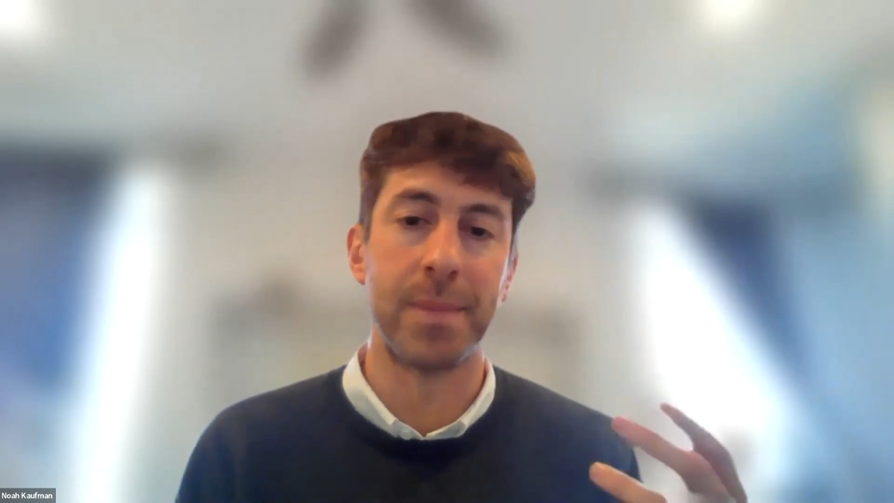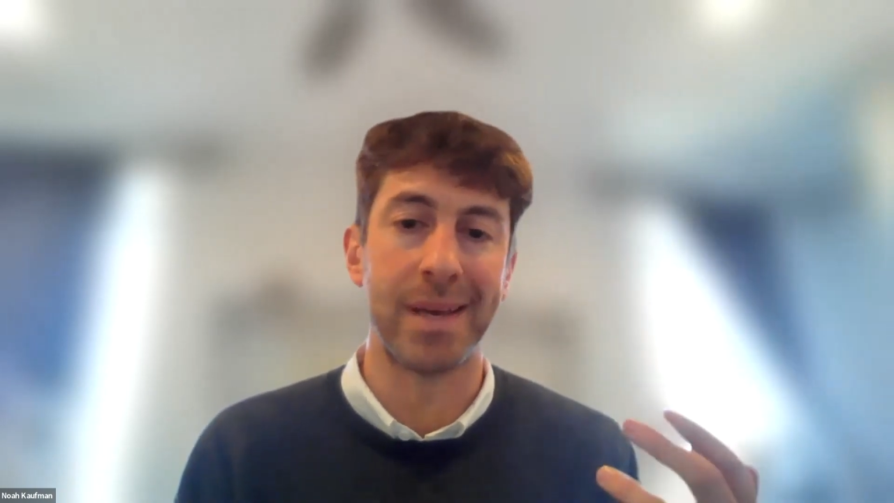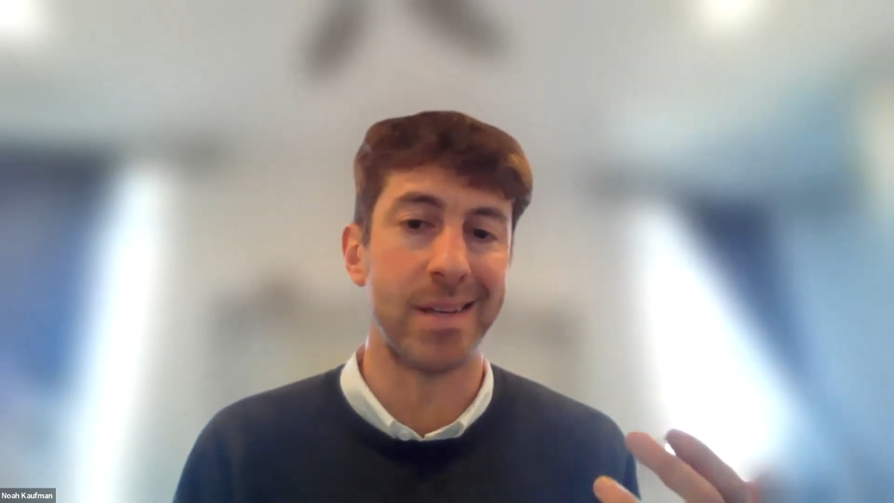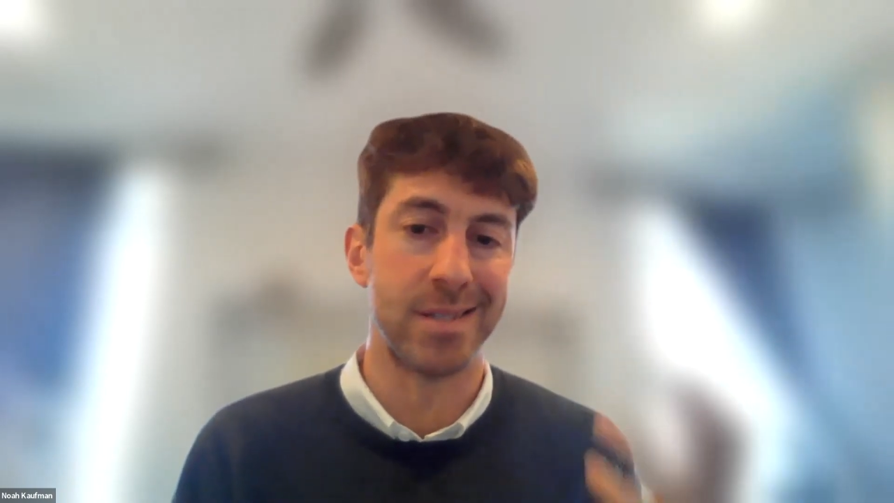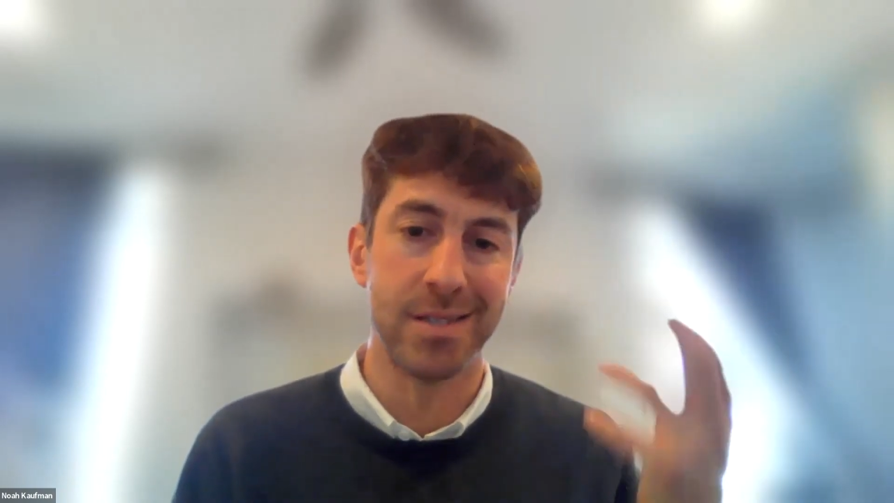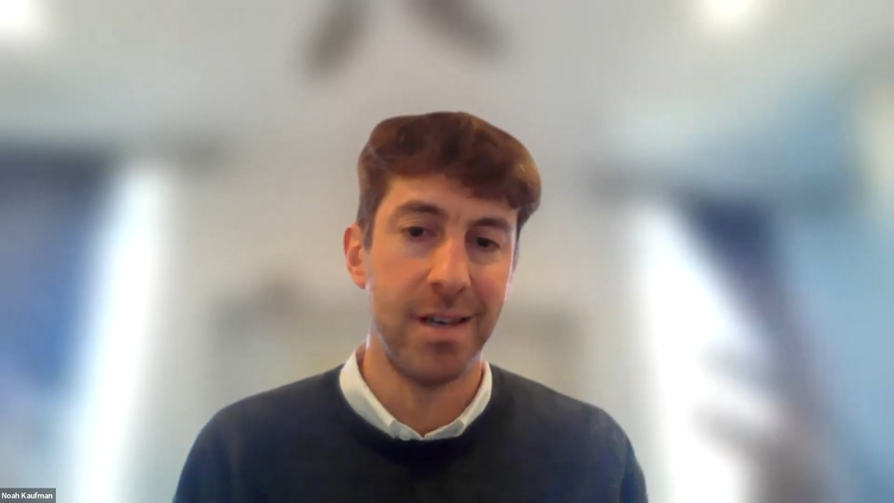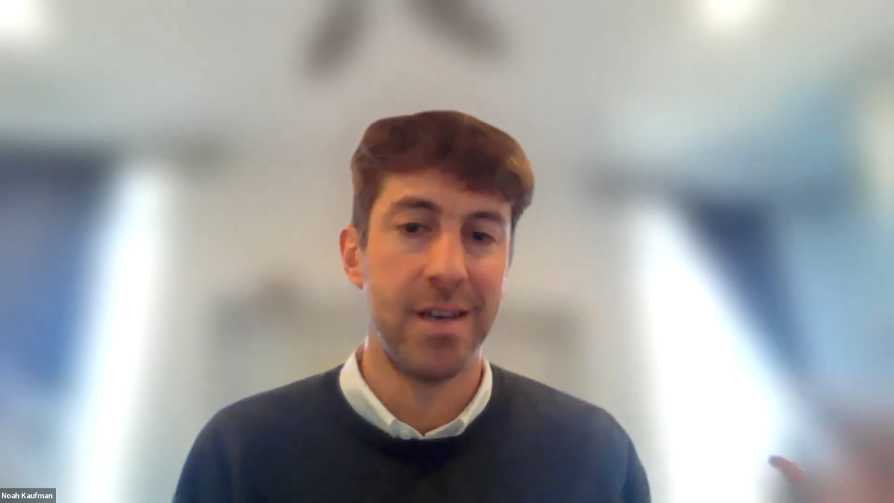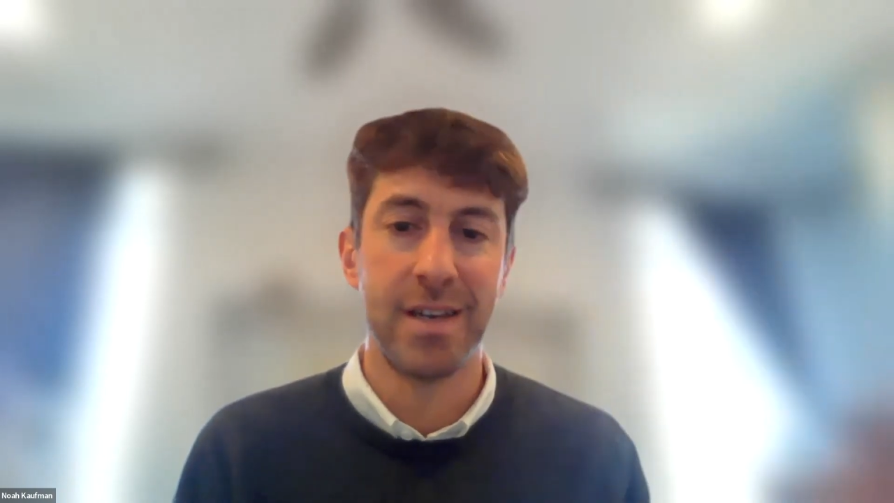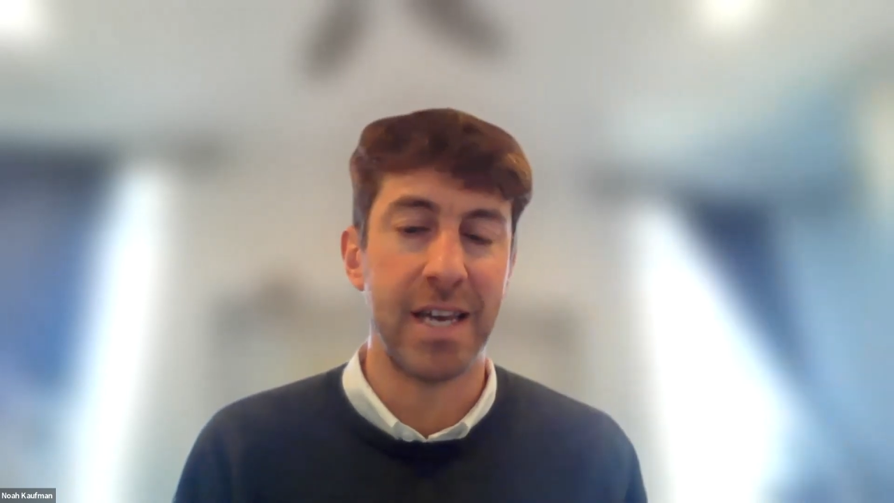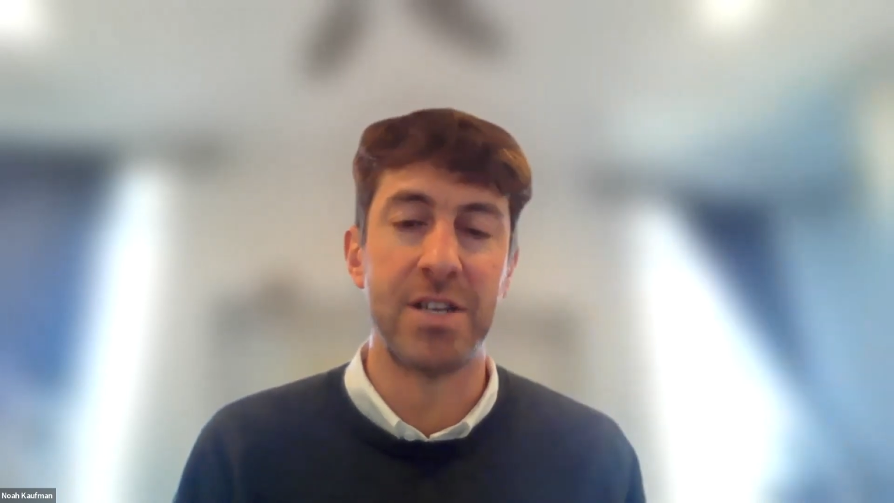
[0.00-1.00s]
because
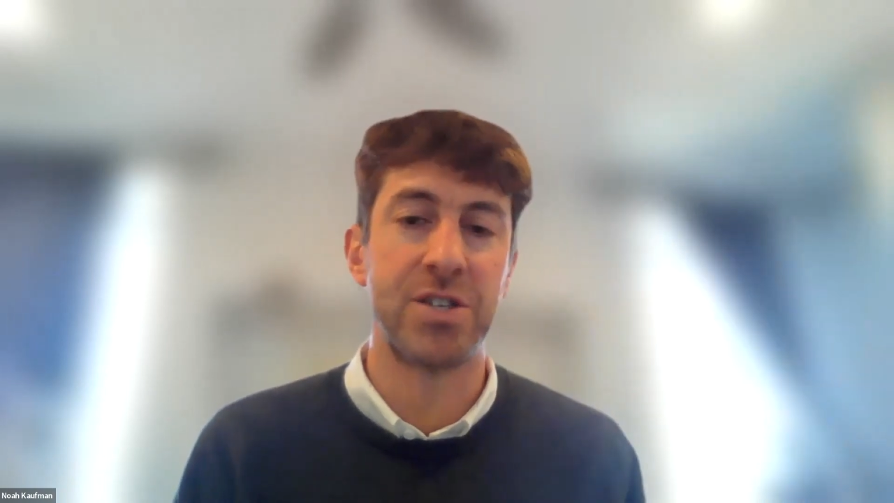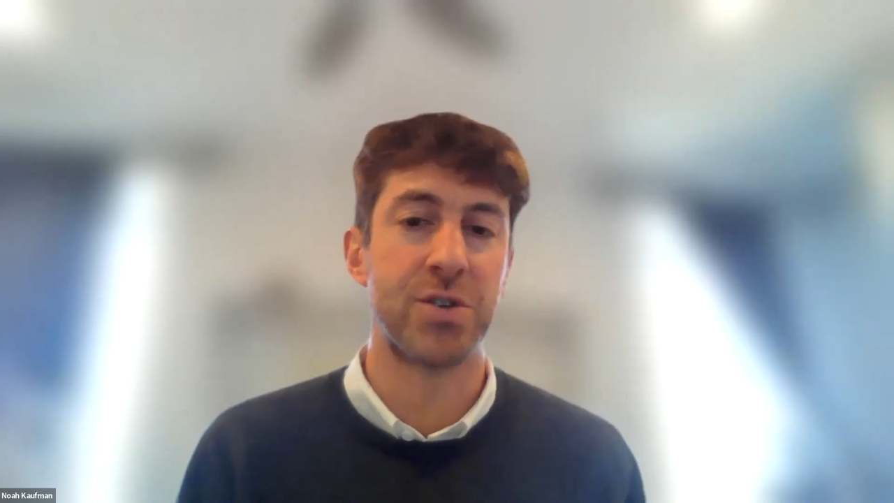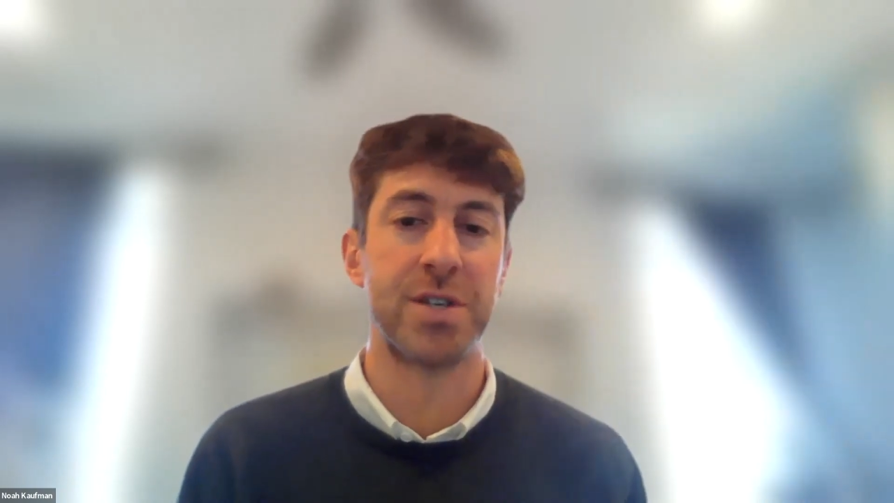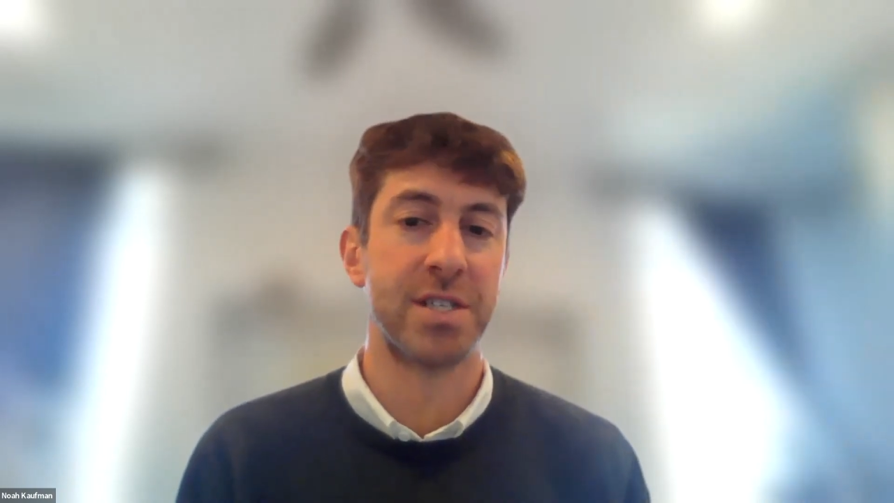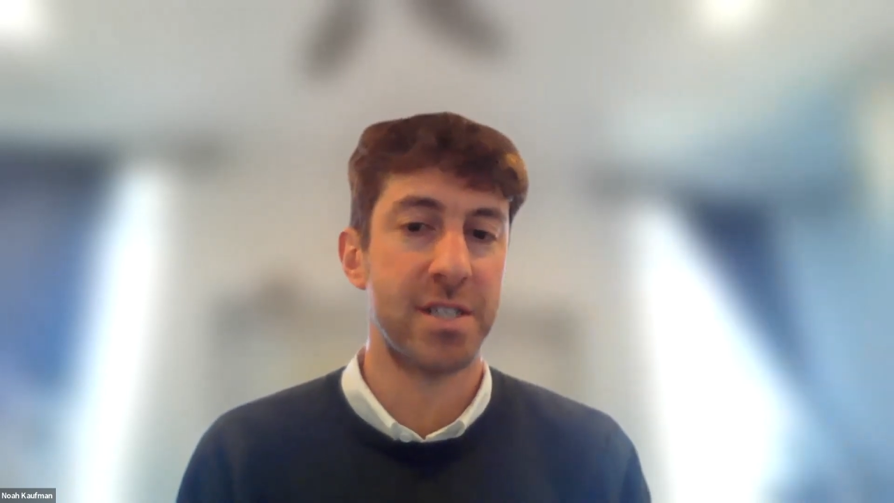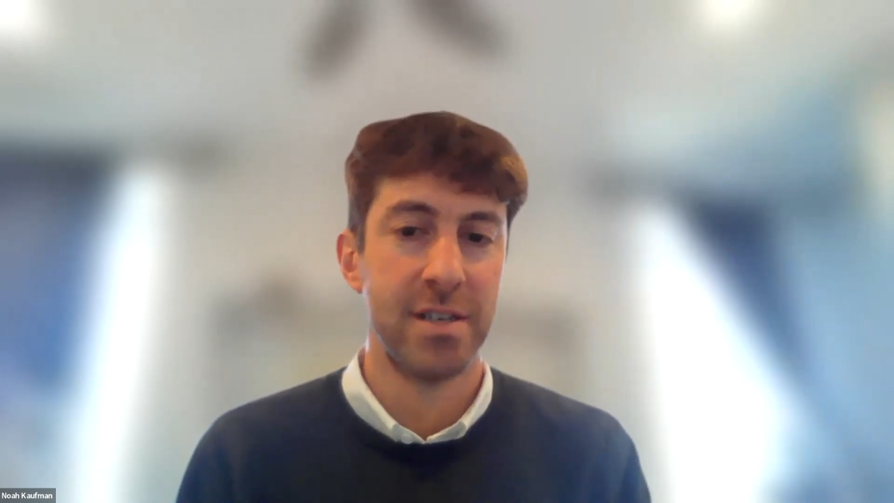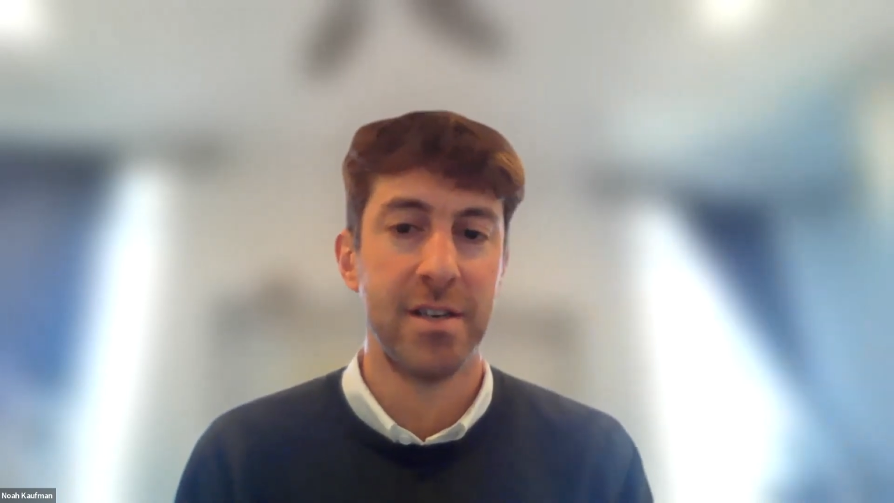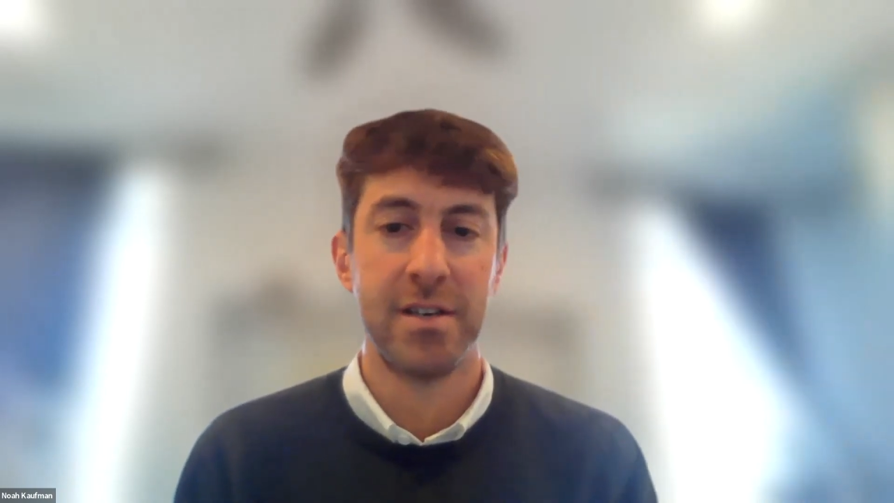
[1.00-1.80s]
industries,